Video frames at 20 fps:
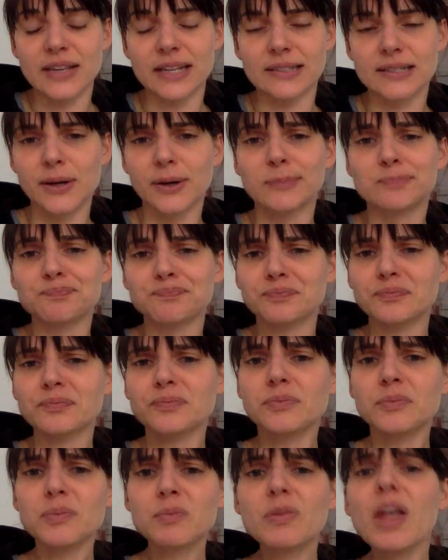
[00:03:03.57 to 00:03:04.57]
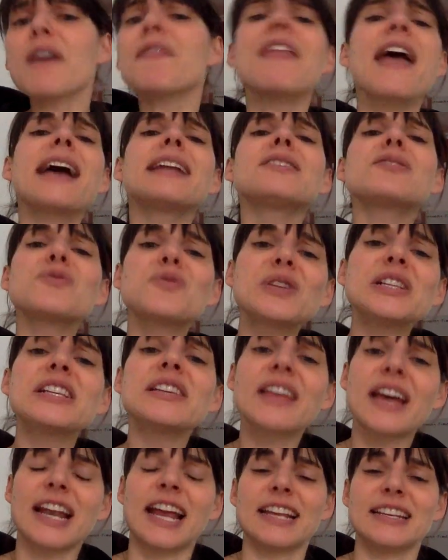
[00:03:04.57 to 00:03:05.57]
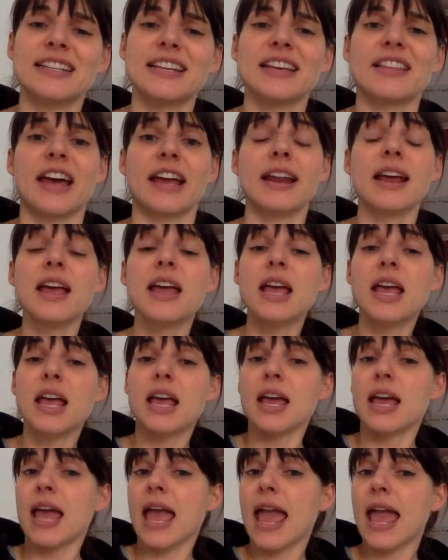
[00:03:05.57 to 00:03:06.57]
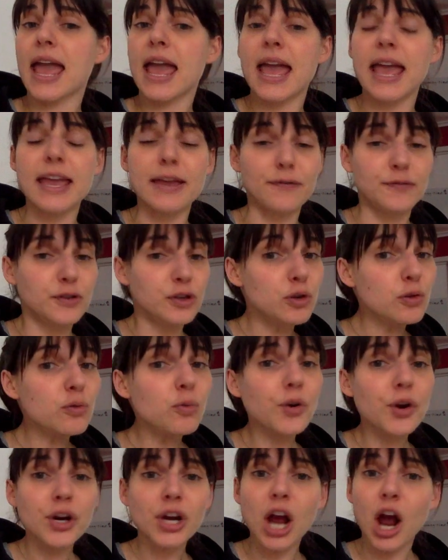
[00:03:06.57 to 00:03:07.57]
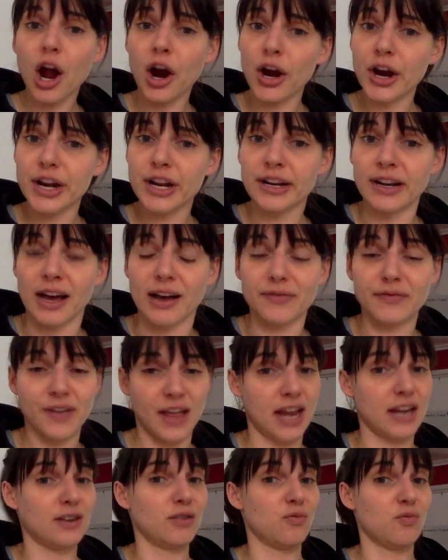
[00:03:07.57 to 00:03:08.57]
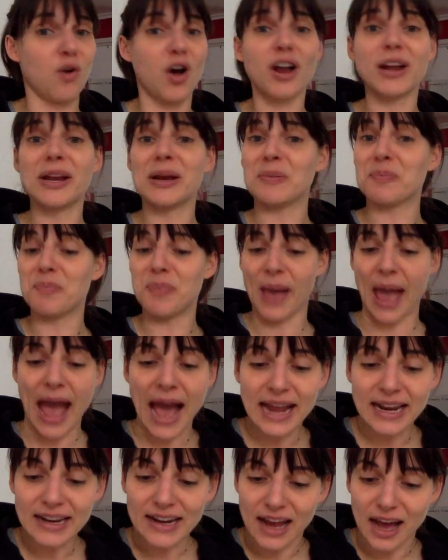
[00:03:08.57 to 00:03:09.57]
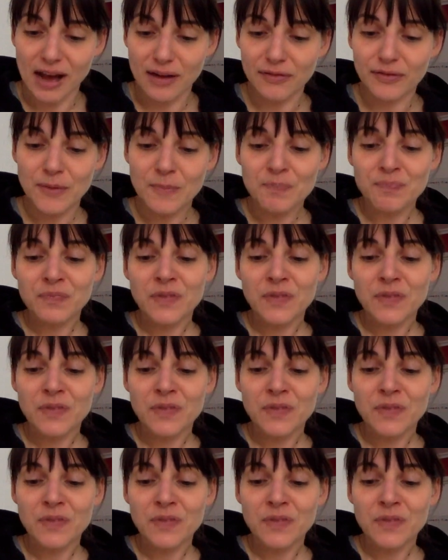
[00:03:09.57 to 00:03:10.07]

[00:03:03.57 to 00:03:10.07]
And so that is really that idea that if you work hard enough and you want it bad enough,